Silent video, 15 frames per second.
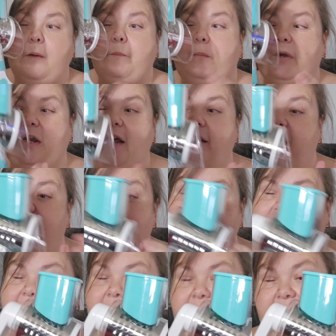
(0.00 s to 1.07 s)
But I kind of
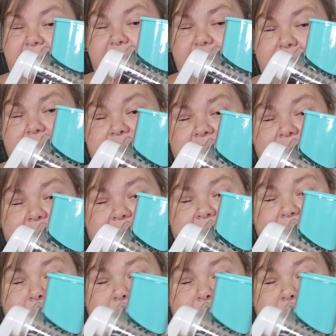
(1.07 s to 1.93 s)
like that you can take it